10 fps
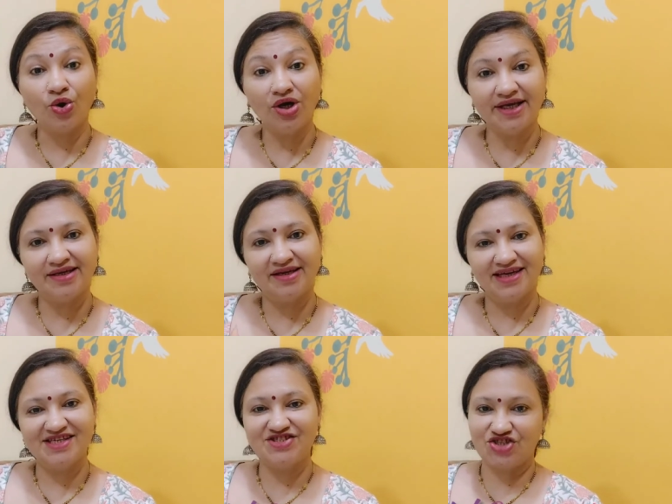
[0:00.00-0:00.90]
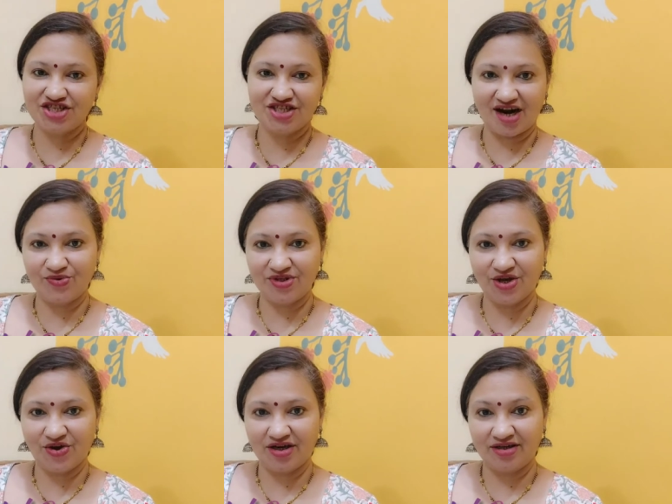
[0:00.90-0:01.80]
Holi is just around the
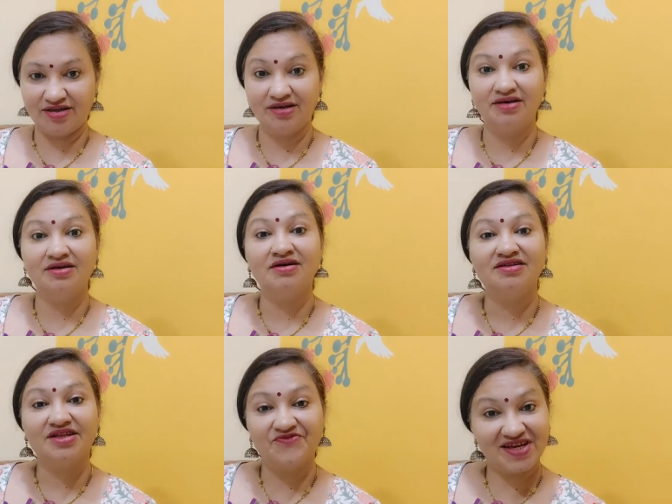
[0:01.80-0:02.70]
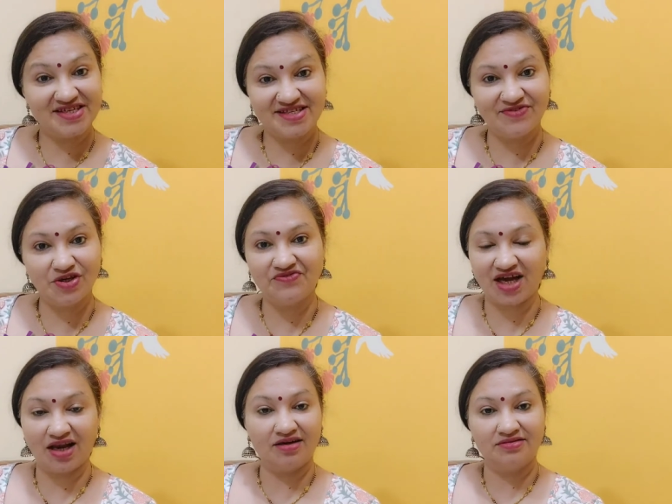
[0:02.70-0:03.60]
corner, the festival of
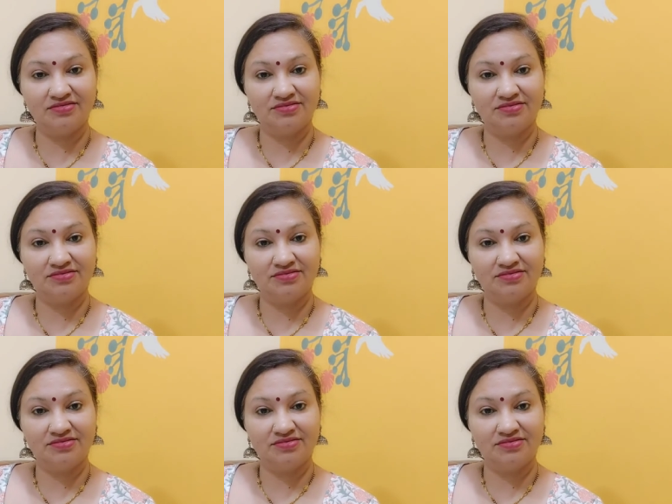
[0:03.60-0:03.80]
color.